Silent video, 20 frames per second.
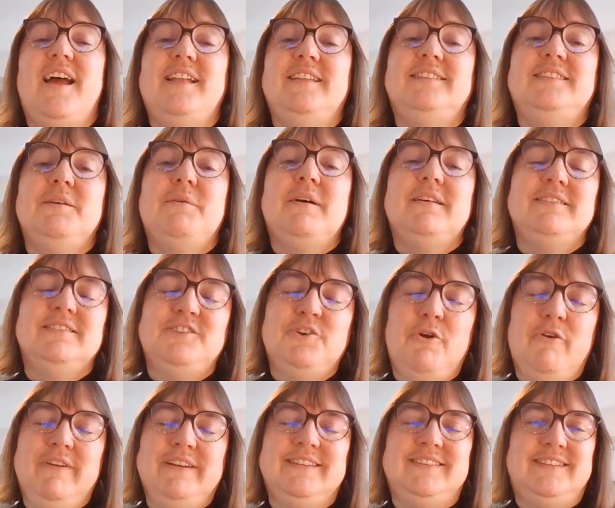And so our
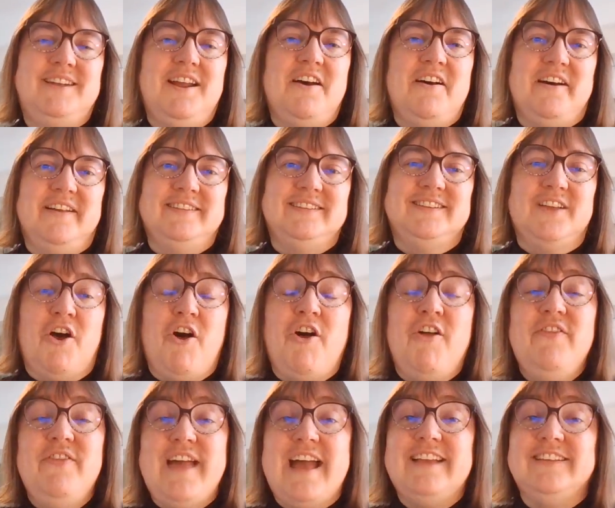story starts
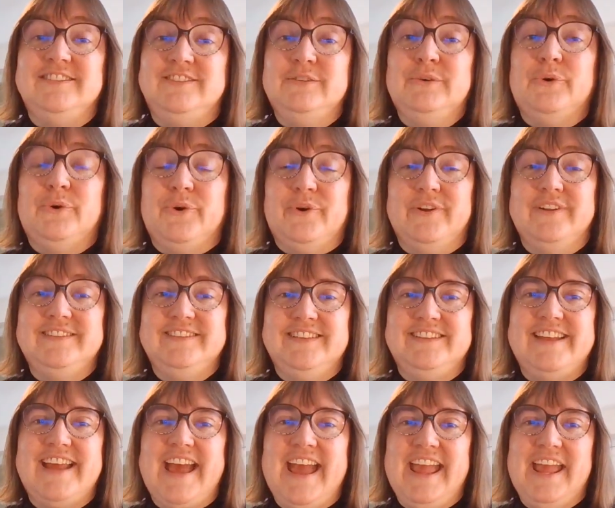on that shore
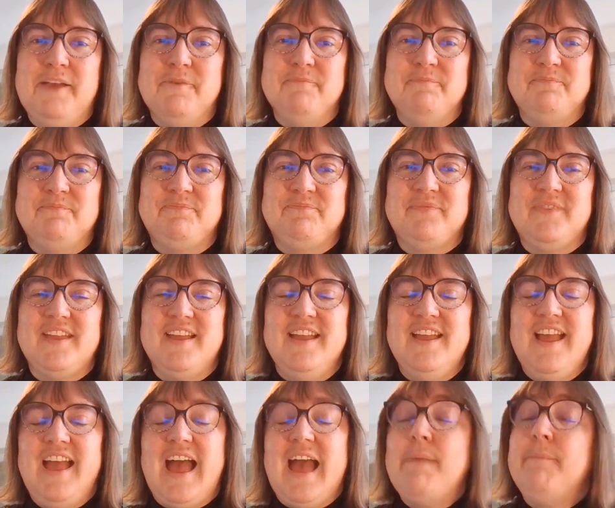today.
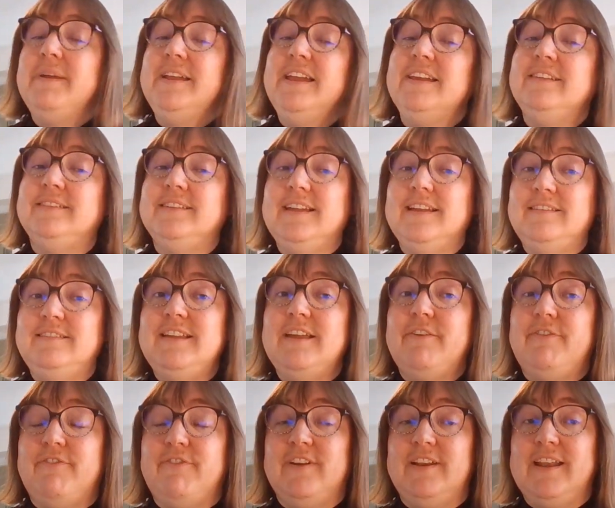And we're using a
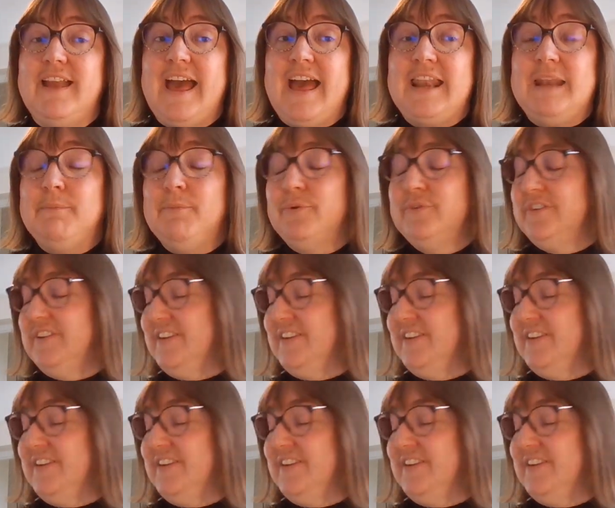different animal